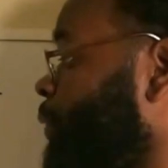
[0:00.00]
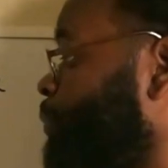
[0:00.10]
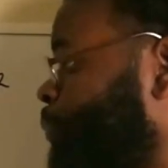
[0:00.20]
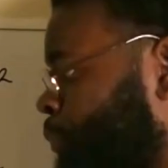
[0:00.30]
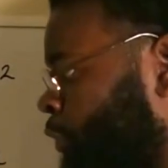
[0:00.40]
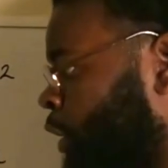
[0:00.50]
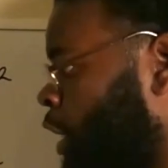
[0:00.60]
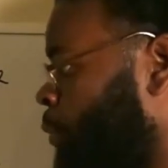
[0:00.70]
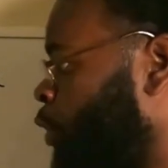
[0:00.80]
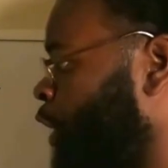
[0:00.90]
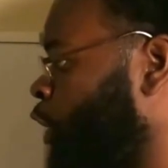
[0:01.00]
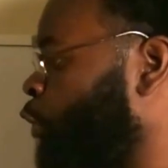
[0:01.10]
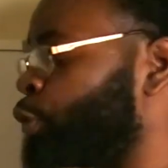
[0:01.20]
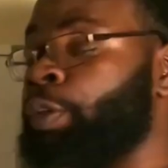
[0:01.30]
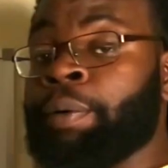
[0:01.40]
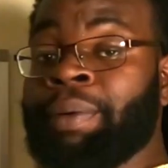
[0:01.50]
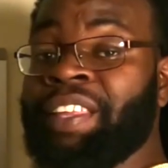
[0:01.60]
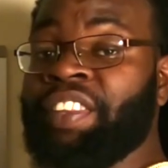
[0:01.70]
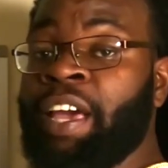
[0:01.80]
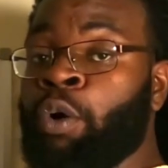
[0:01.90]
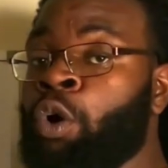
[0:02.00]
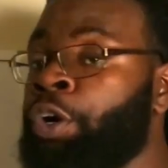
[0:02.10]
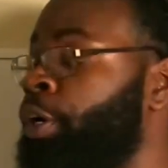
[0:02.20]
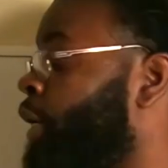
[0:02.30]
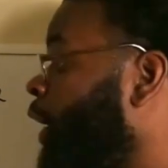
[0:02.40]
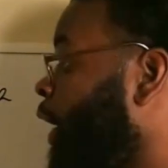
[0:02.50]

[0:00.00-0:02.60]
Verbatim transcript: them. I'm going to go through them in that order,